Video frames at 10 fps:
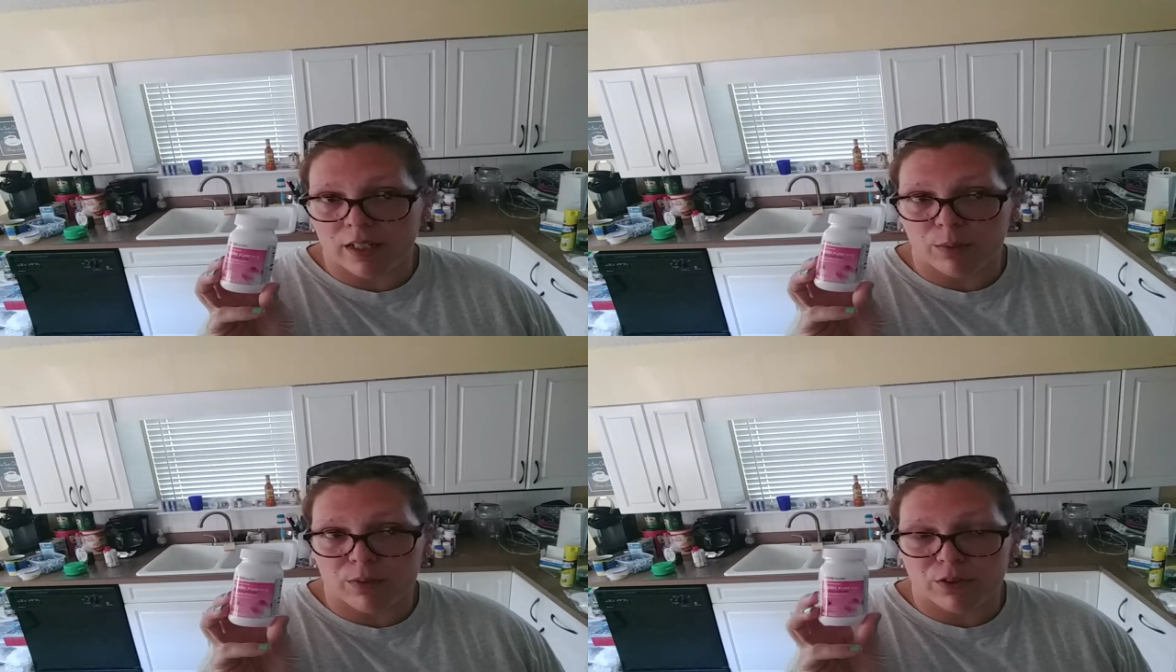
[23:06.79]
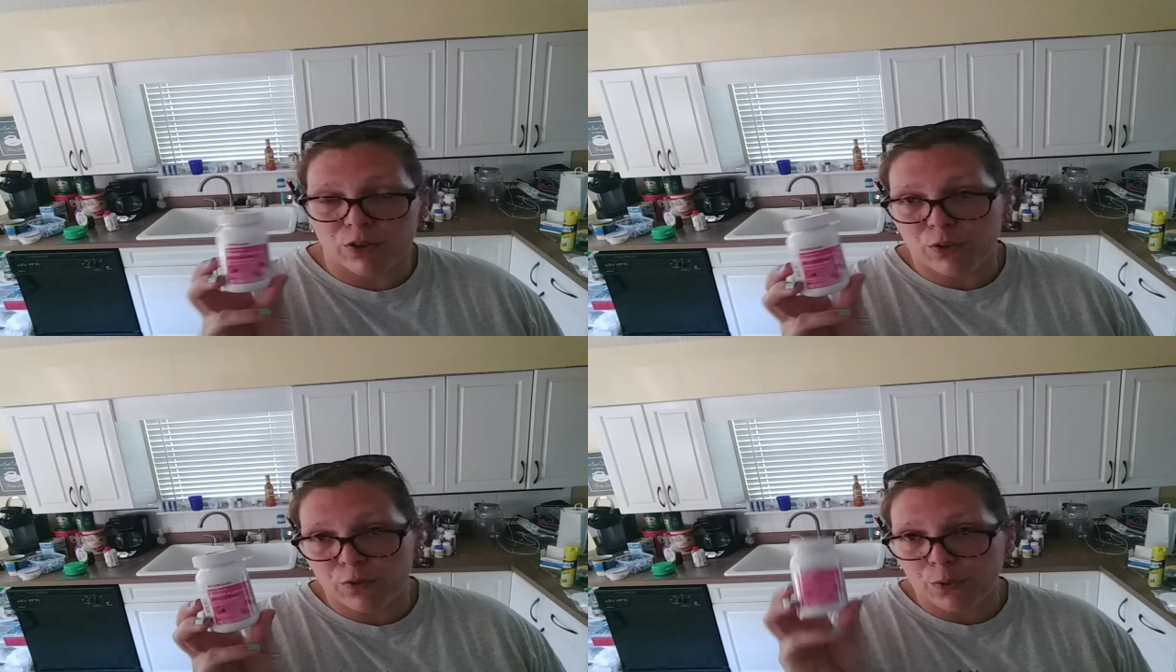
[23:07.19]
was
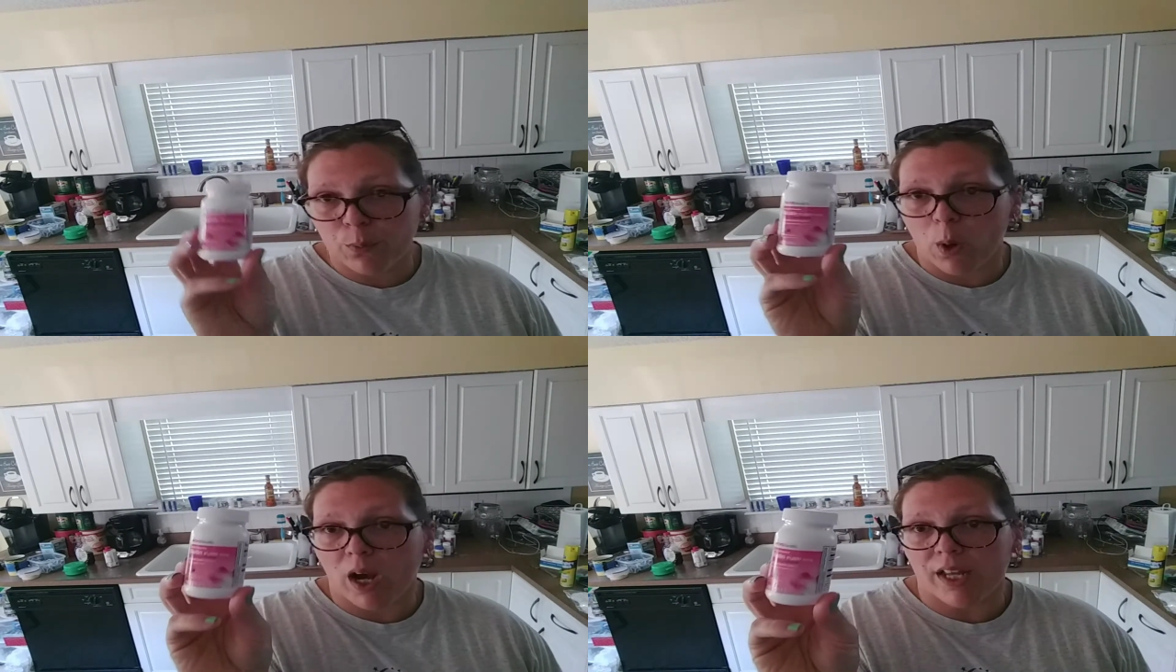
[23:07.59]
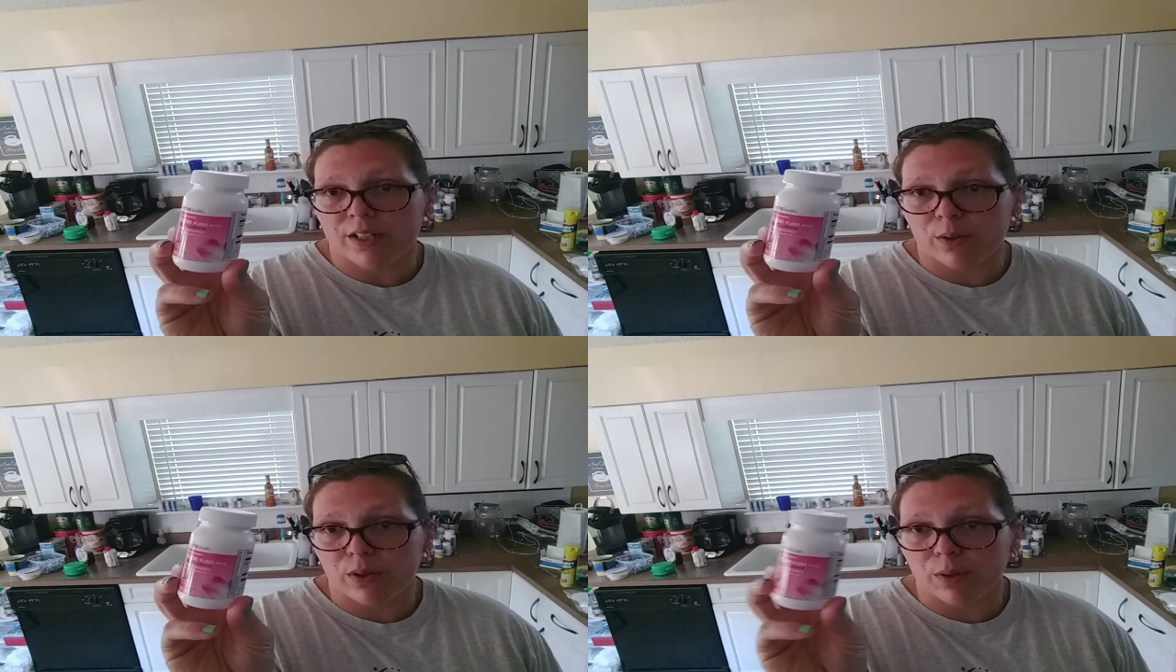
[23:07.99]
2 for
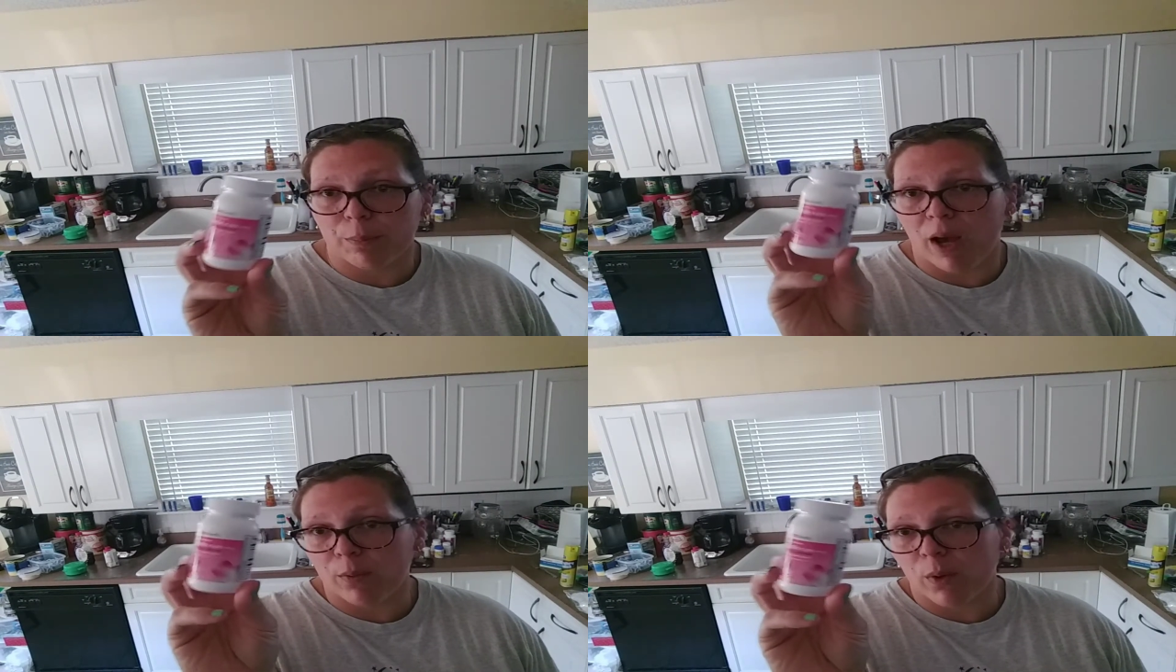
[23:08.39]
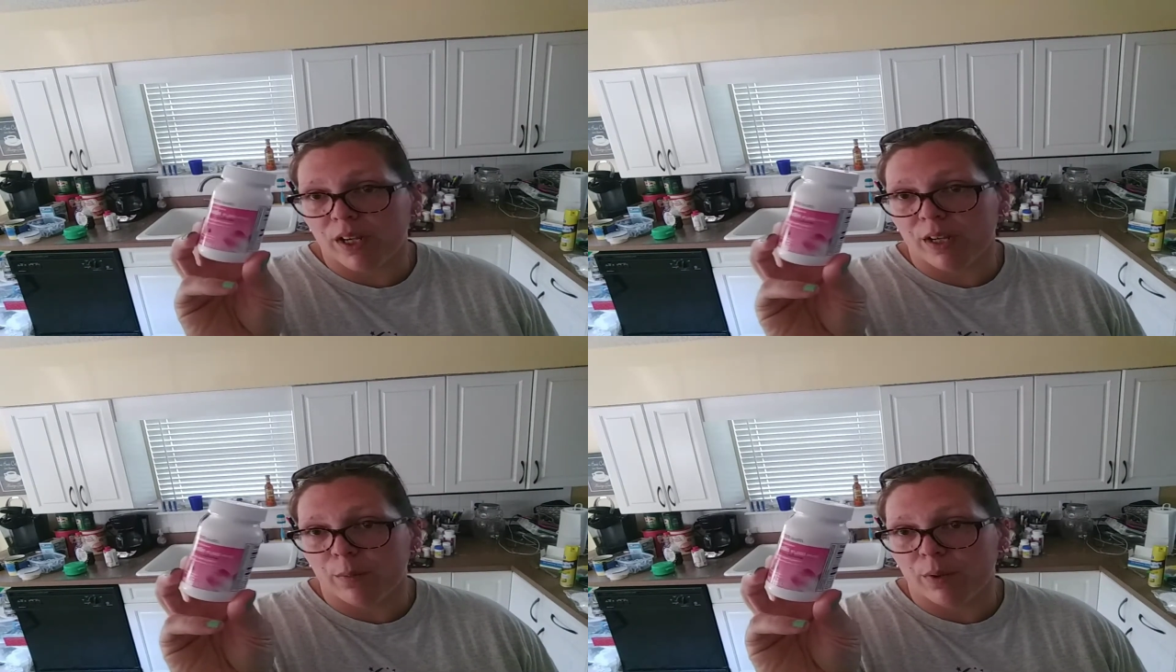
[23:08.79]
1, or buy
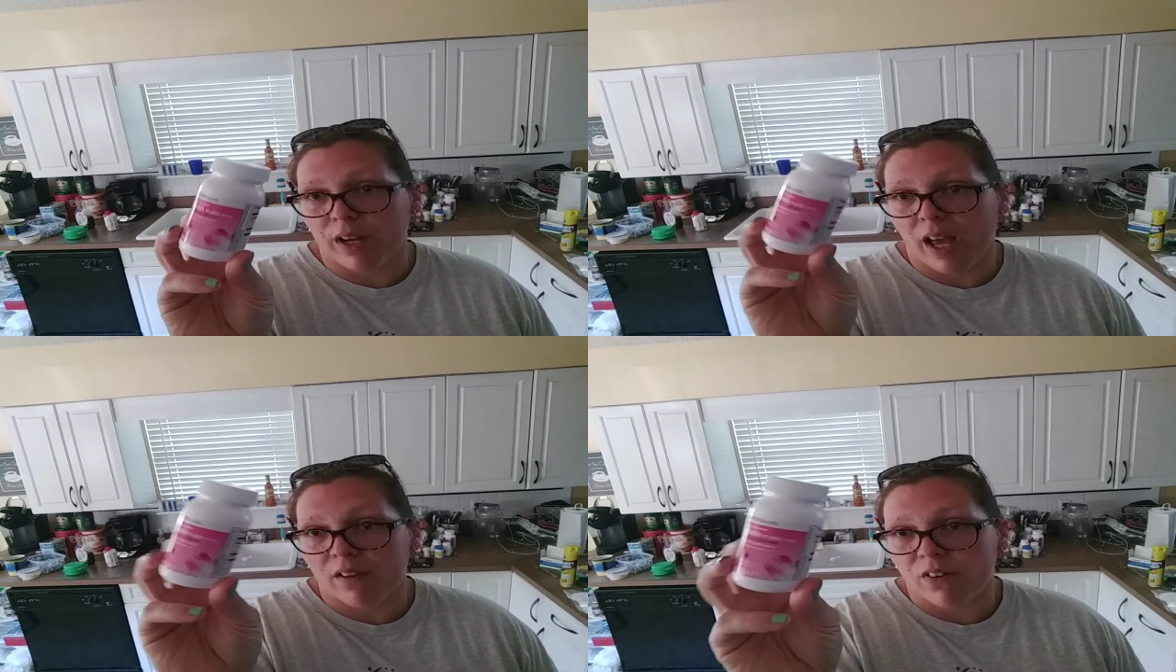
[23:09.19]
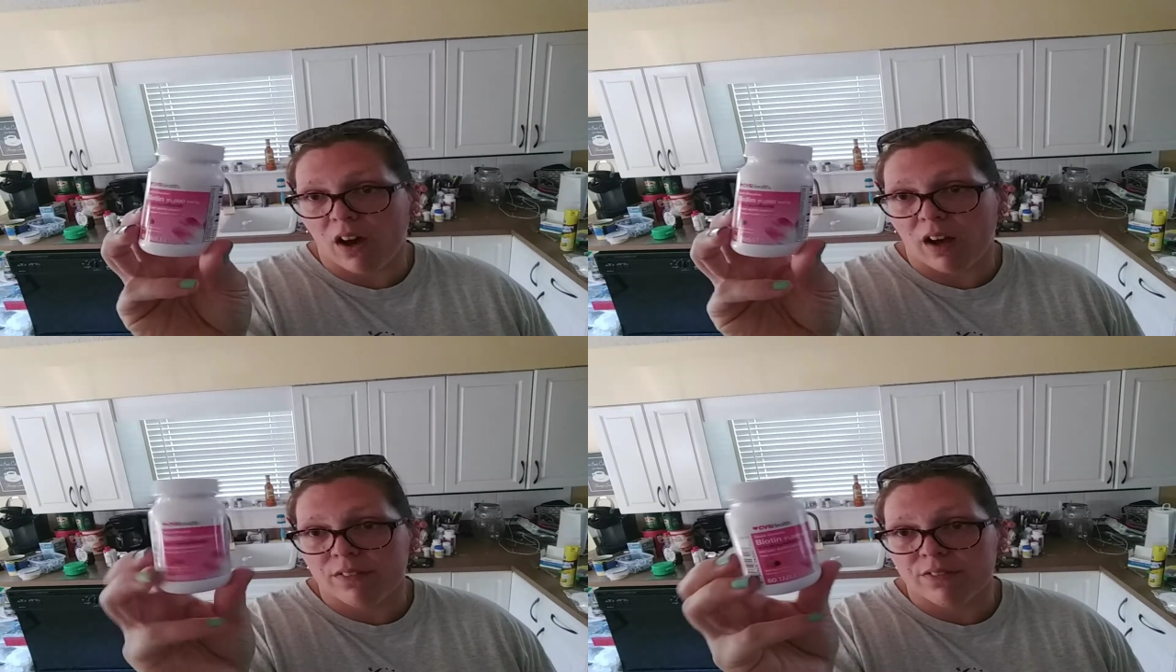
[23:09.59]
one, get one half
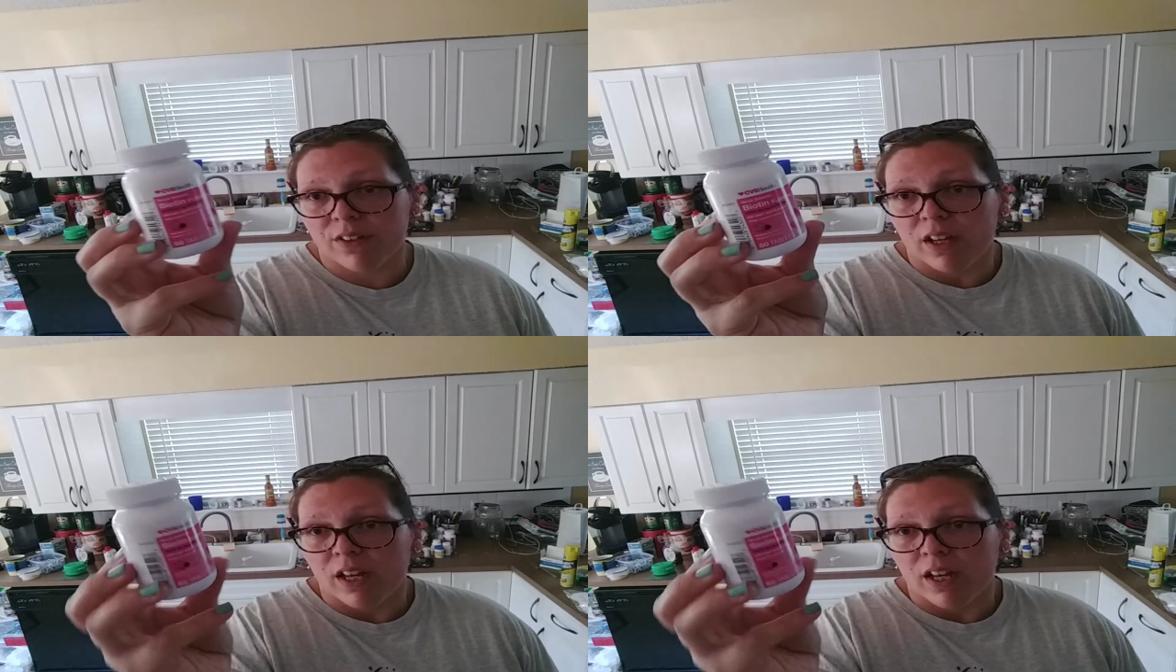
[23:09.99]
off.